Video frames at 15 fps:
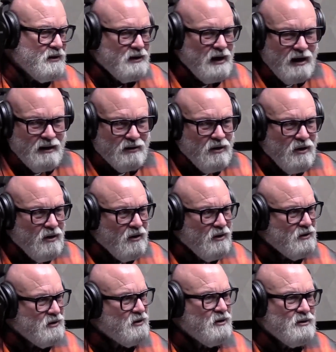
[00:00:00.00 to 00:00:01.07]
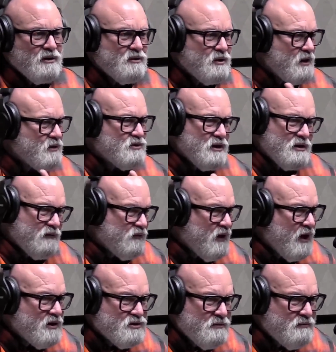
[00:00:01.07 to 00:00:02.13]
You got a car, like you said, you're
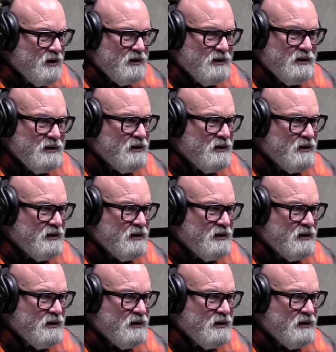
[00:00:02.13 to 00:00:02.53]
flashing the money.